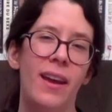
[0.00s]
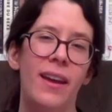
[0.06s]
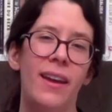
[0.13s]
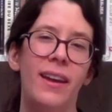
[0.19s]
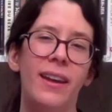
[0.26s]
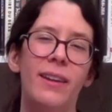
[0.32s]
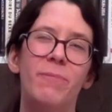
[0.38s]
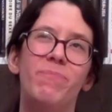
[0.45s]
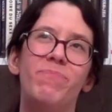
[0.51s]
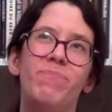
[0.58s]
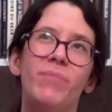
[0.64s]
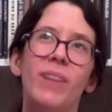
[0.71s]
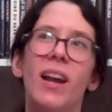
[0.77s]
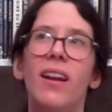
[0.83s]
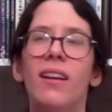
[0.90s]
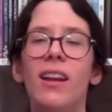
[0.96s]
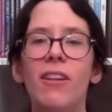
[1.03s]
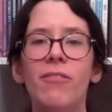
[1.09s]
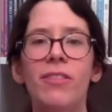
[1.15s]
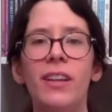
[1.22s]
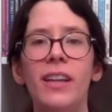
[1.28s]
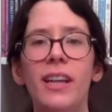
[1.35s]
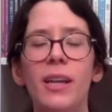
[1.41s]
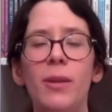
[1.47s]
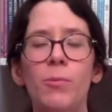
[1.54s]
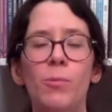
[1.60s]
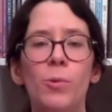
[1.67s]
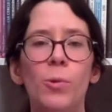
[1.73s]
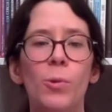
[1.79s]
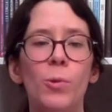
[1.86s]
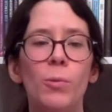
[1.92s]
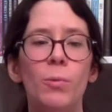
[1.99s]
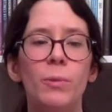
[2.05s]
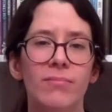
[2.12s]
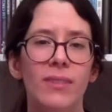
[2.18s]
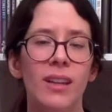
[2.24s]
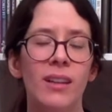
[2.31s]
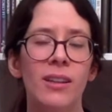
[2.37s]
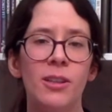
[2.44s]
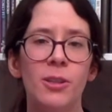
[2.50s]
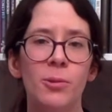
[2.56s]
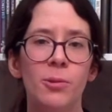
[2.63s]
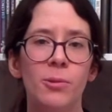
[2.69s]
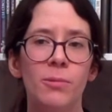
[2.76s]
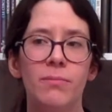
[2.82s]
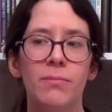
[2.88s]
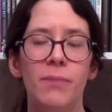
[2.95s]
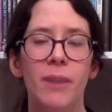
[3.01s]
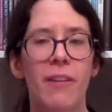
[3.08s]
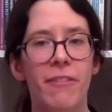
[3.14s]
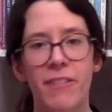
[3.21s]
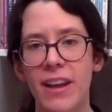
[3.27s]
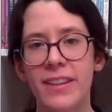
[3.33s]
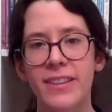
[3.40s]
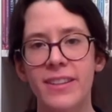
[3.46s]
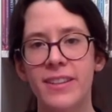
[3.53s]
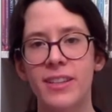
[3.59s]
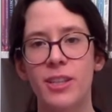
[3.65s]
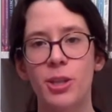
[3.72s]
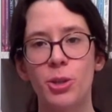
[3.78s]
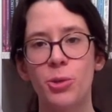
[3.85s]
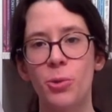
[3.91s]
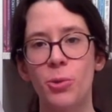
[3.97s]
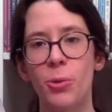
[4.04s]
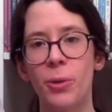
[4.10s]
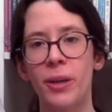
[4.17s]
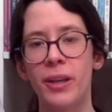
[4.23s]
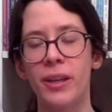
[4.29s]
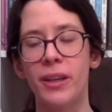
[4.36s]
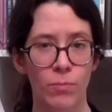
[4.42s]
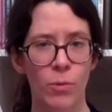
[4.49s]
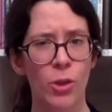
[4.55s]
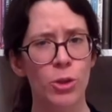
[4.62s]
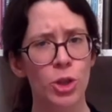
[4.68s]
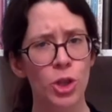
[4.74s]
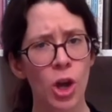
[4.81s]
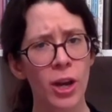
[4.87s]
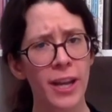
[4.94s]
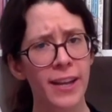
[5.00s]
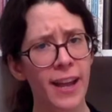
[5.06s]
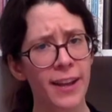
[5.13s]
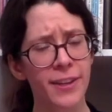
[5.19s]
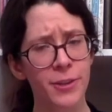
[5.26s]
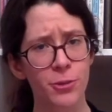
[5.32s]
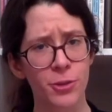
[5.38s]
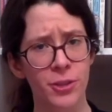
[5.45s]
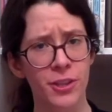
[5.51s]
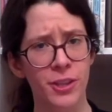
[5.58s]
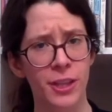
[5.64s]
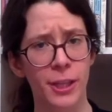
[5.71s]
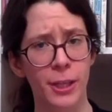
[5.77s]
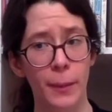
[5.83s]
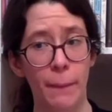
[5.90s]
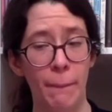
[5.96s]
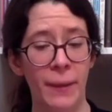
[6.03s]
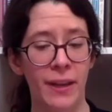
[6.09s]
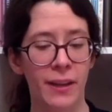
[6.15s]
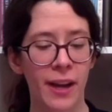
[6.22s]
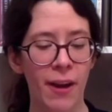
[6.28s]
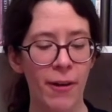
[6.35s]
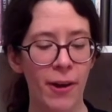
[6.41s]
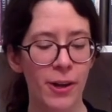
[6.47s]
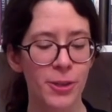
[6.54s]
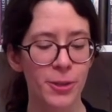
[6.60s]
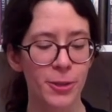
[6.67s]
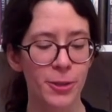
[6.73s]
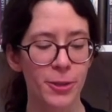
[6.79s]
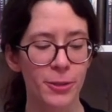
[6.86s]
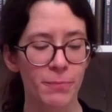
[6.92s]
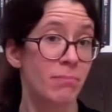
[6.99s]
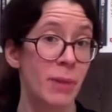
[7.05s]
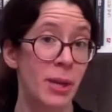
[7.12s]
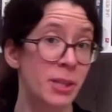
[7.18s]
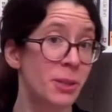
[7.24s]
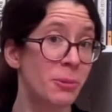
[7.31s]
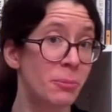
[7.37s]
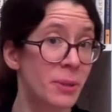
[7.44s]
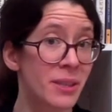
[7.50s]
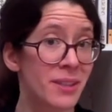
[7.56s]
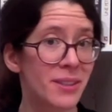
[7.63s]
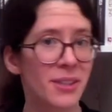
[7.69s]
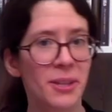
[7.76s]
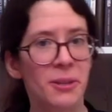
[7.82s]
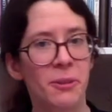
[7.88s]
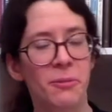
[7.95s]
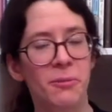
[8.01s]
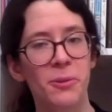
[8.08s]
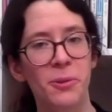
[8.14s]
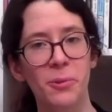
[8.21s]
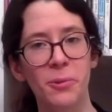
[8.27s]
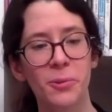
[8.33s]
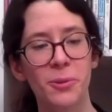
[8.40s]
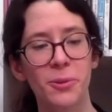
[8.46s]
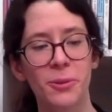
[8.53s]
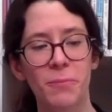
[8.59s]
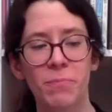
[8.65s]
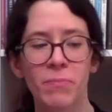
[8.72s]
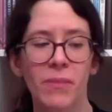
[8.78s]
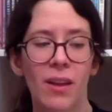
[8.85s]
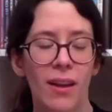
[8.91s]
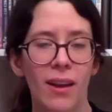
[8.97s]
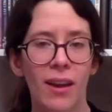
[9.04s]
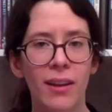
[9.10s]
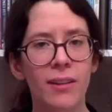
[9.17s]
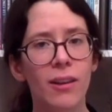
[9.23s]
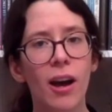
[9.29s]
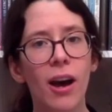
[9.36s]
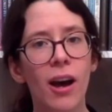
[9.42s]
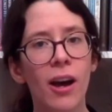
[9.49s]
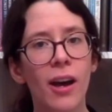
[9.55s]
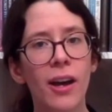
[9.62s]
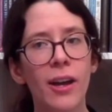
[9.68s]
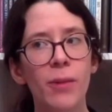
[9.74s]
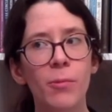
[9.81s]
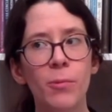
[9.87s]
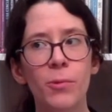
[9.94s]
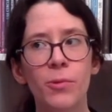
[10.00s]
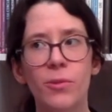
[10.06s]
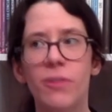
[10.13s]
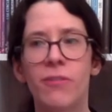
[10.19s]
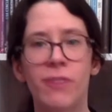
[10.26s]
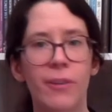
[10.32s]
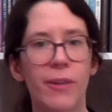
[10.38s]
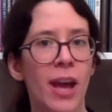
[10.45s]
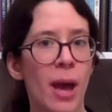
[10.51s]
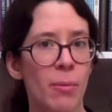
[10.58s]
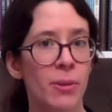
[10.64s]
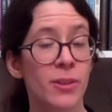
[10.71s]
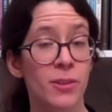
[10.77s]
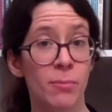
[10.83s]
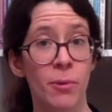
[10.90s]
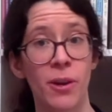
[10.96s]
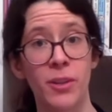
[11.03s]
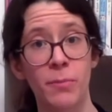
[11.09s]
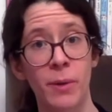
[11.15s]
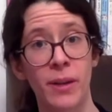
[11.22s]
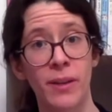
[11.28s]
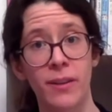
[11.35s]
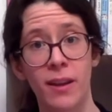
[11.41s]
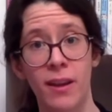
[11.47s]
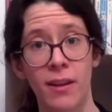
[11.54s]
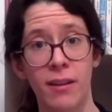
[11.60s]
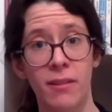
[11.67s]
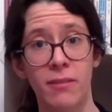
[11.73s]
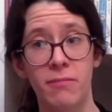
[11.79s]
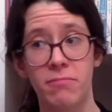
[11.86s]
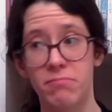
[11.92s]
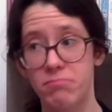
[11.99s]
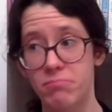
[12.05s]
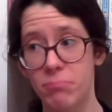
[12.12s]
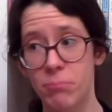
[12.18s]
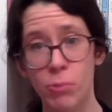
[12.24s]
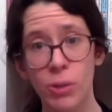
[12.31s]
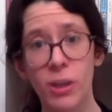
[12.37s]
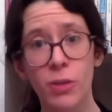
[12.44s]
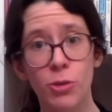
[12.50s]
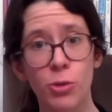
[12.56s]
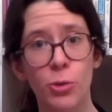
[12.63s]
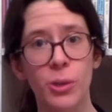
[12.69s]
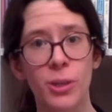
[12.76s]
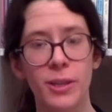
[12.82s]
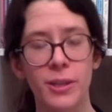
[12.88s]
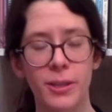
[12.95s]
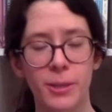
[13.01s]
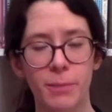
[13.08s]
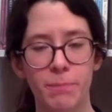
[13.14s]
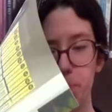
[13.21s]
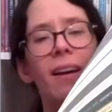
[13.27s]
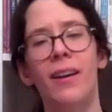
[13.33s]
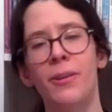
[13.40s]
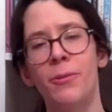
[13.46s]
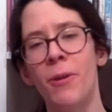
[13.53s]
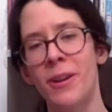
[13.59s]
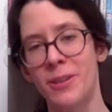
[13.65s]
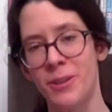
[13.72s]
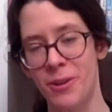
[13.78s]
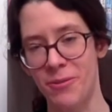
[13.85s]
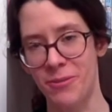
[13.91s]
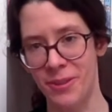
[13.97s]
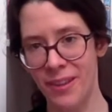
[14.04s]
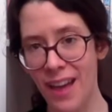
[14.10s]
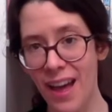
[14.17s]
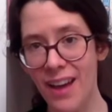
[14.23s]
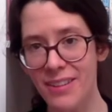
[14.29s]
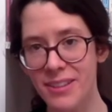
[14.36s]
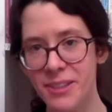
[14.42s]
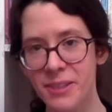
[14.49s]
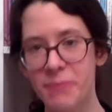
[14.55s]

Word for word: a lovely, warm, little fantasy story with a solid and interesting main character, magical beasts, of course, and I was very happily surprised by it and really enjoyed it. And right after that,